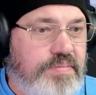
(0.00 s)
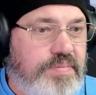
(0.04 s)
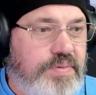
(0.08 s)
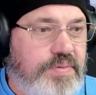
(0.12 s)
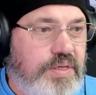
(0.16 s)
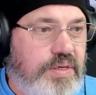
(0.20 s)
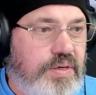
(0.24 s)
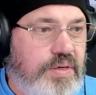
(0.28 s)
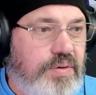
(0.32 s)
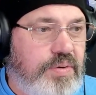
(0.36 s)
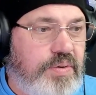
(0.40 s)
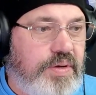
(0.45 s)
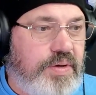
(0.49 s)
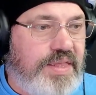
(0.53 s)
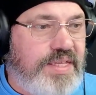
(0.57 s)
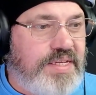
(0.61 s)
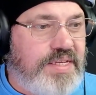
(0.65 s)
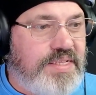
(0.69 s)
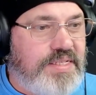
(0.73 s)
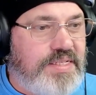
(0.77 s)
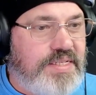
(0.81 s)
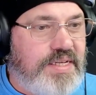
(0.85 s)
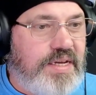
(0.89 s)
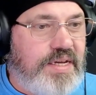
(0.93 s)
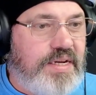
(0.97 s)
So in this
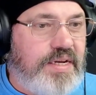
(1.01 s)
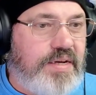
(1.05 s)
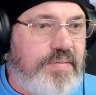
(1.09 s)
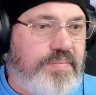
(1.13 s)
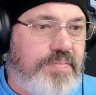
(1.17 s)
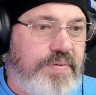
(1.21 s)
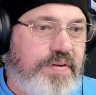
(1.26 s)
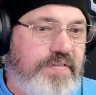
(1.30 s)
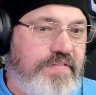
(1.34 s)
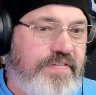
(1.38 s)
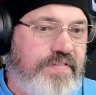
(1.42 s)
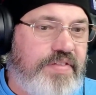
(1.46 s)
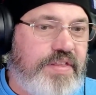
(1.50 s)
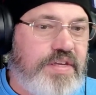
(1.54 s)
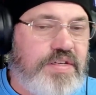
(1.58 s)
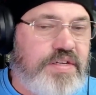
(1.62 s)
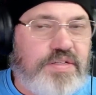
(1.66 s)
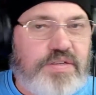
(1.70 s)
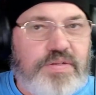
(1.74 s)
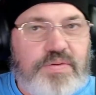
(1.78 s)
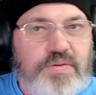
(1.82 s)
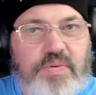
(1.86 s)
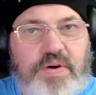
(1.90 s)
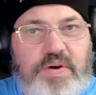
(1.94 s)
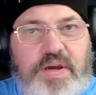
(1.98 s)
setup, if this
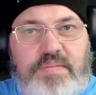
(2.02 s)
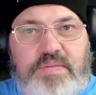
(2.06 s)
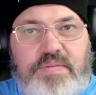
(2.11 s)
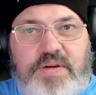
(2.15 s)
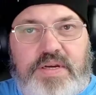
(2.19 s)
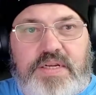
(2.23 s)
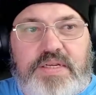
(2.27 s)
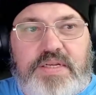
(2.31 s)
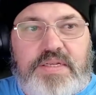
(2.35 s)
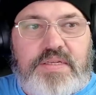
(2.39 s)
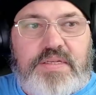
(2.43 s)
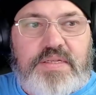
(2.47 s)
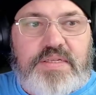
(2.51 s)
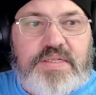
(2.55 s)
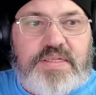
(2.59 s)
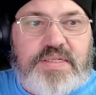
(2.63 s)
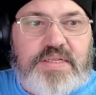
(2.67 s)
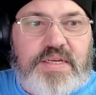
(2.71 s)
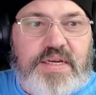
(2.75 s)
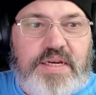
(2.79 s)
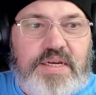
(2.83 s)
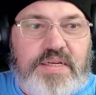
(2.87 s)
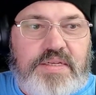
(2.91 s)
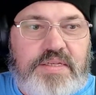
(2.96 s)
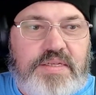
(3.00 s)
is the way I'm going to
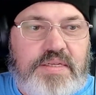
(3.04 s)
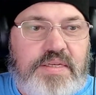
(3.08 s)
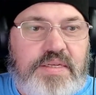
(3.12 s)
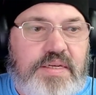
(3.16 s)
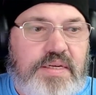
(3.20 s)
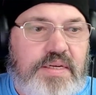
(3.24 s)
sit,